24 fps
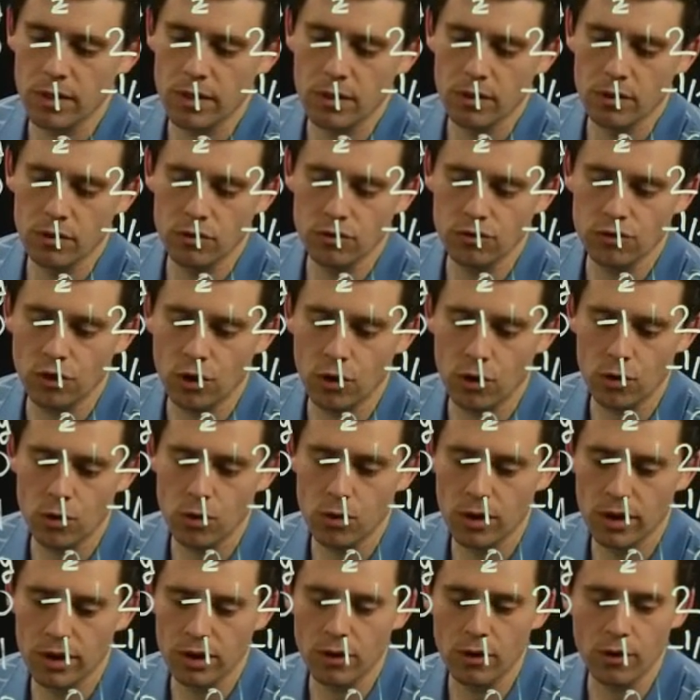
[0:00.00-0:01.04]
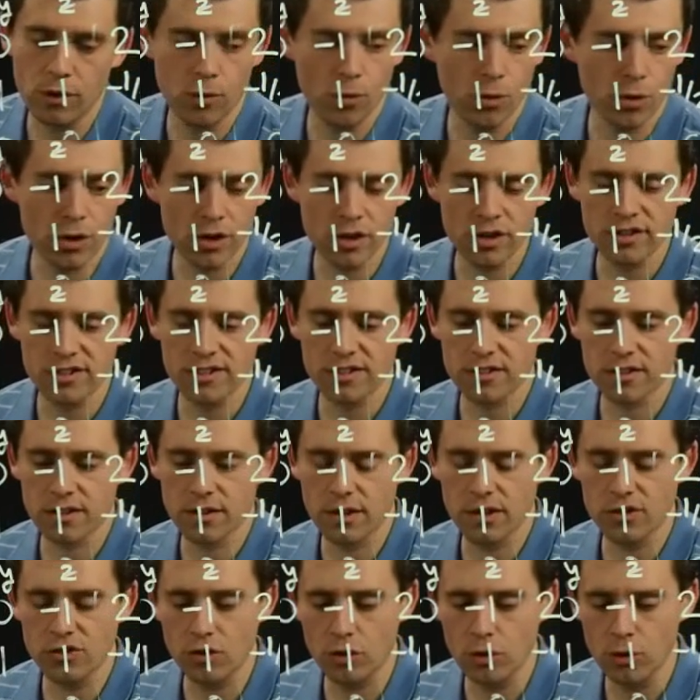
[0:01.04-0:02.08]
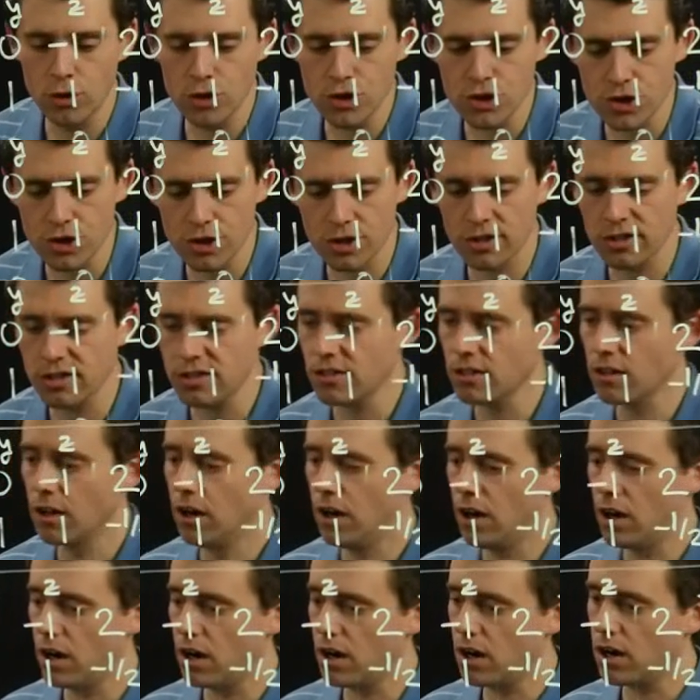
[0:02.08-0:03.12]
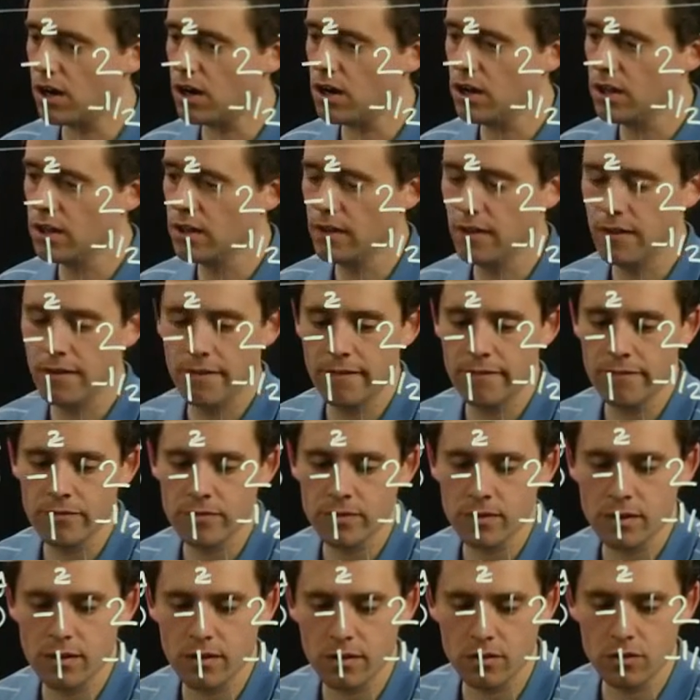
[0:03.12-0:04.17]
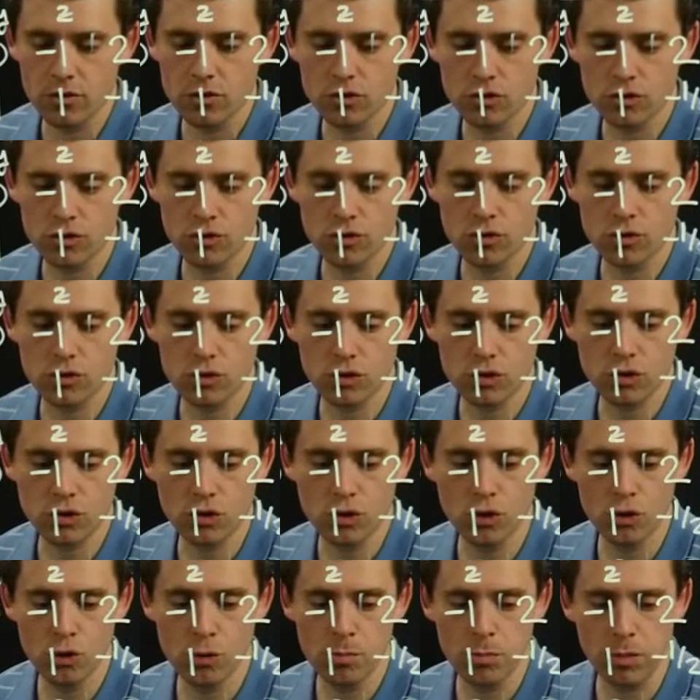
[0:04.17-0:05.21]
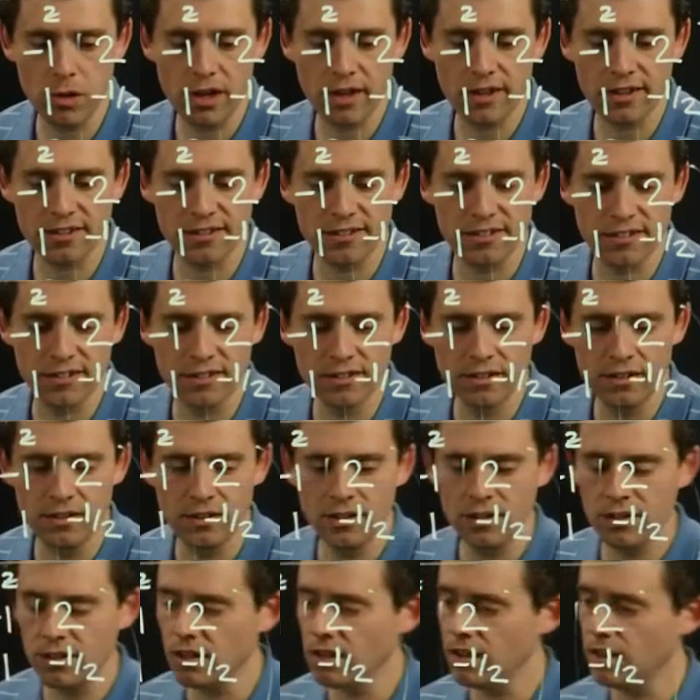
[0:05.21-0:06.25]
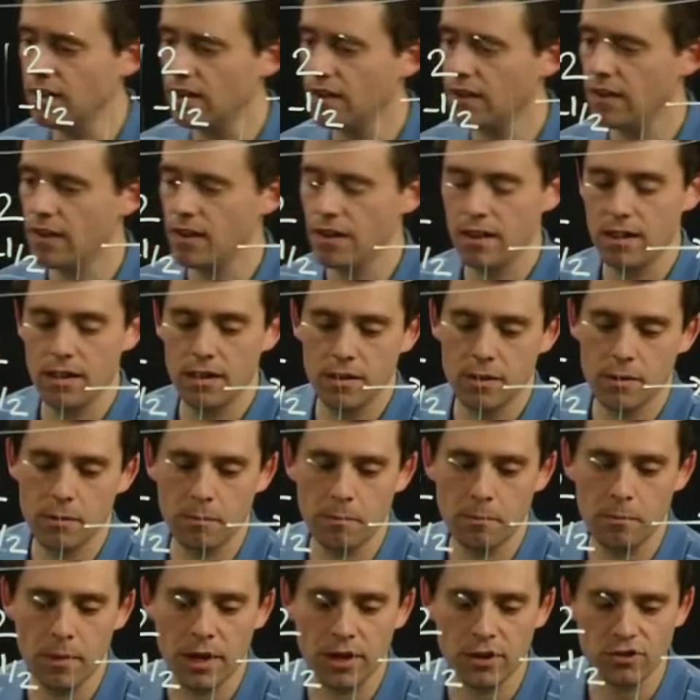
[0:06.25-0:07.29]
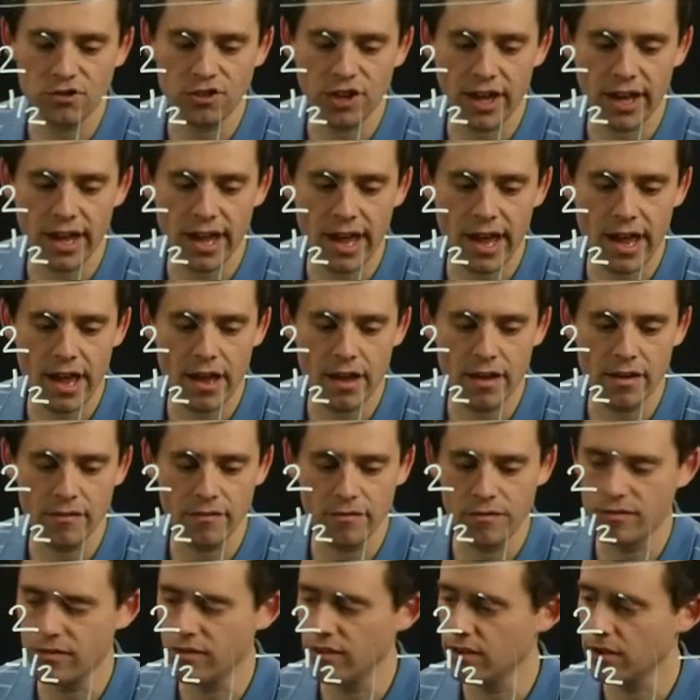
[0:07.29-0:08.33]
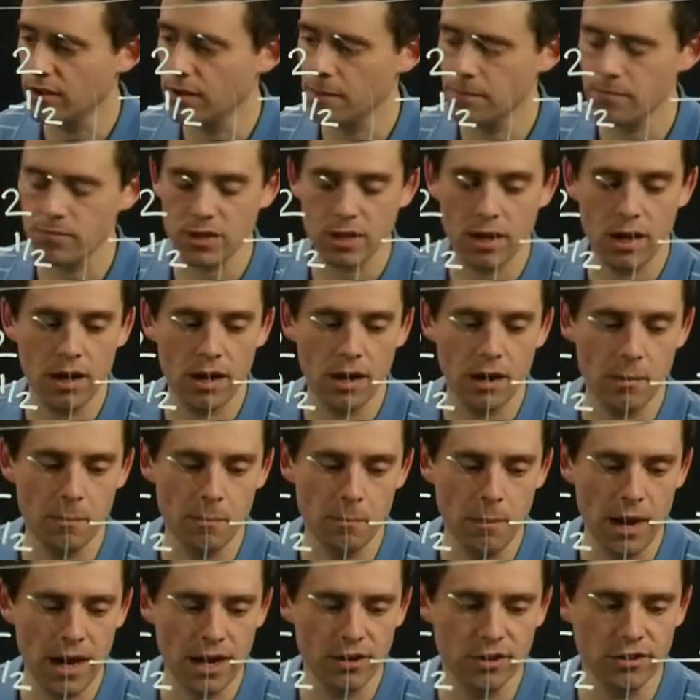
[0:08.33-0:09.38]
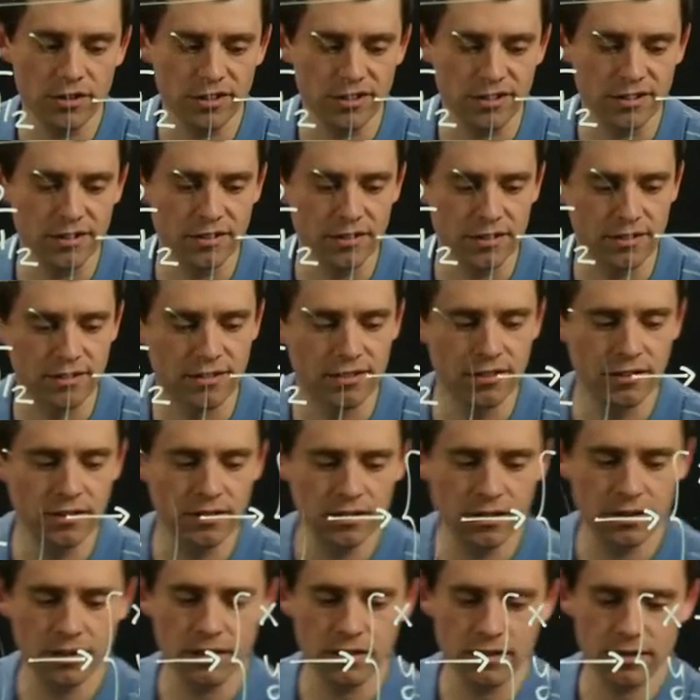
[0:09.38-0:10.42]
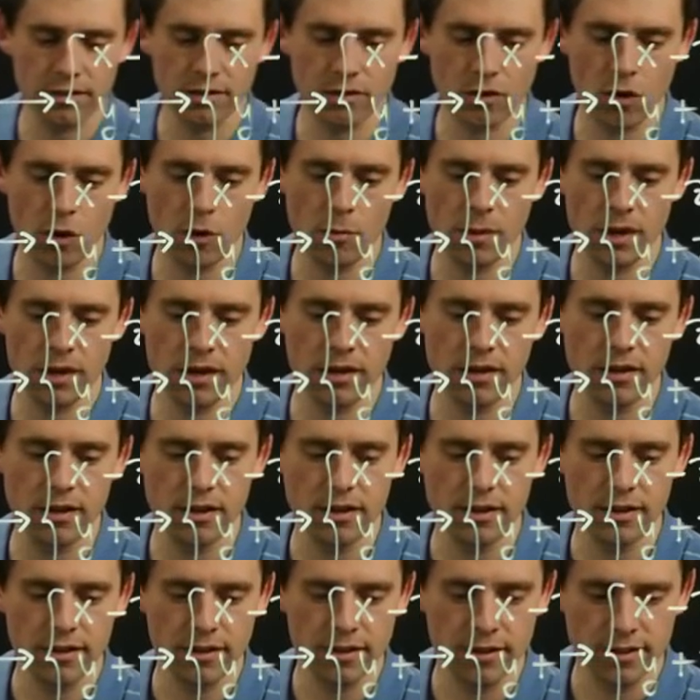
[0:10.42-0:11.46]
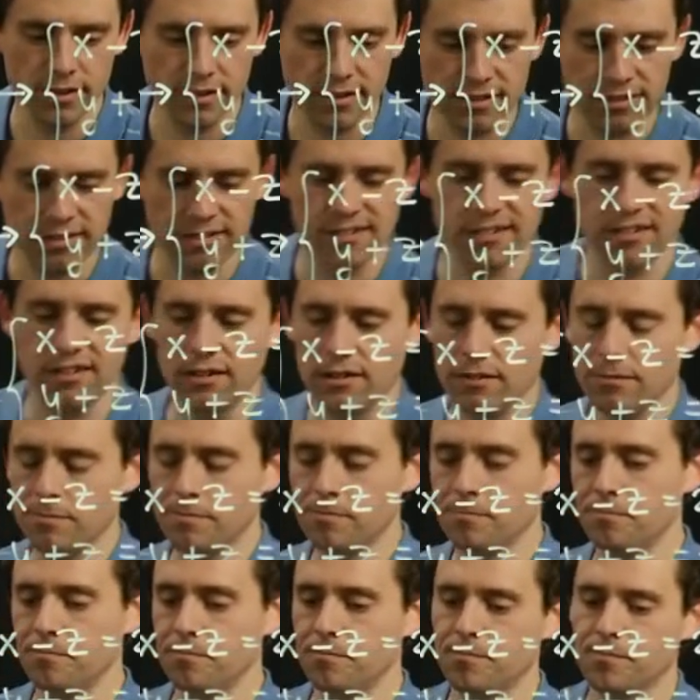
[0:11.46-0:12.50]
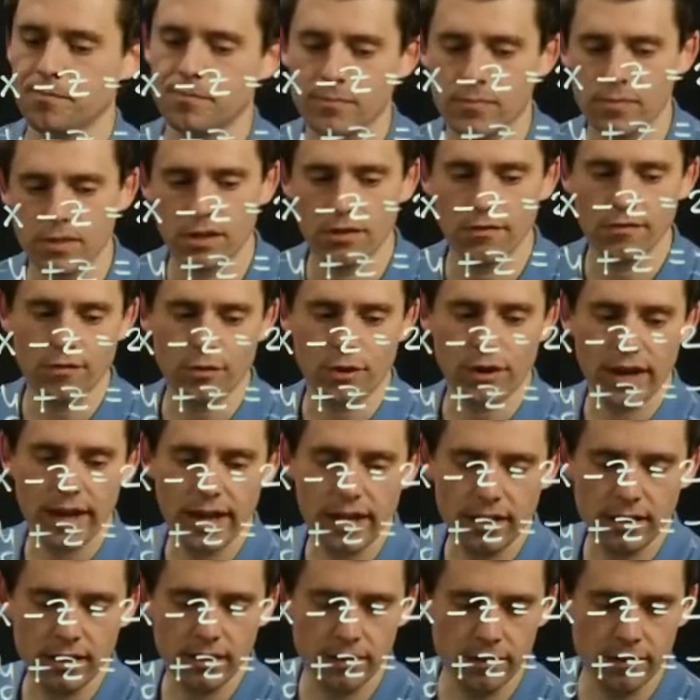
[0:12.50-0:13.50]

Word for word: so in other words, the solutions are 2 plus z minus a half uh, minus z comma z for any